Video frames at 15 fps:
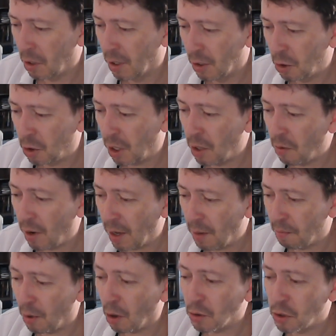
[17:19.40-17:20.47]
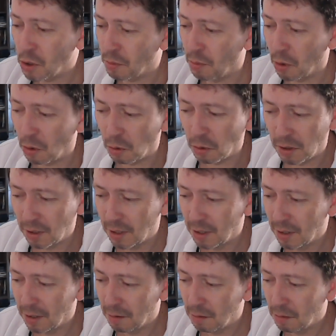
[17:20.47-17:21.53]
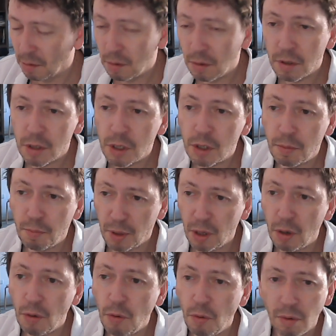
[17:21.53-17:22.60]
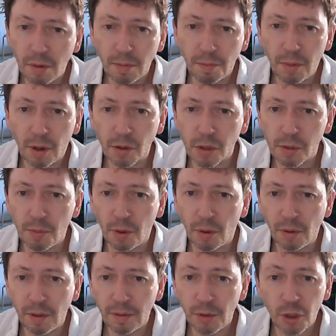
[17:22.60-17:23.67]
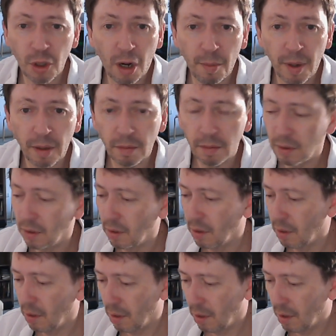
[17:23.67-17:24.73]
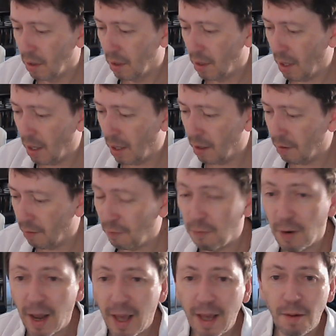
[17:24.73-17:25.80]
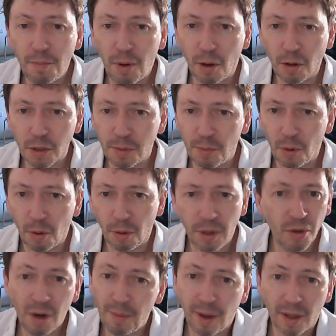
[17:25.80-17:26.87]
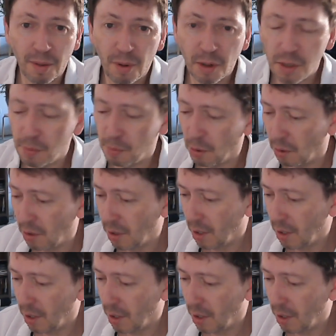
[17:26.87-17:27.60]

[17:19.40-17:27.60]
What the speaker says: Generate pod spawn. Spew pod spawn. Charming. Fling pod spawn. It's all about the pod spawn.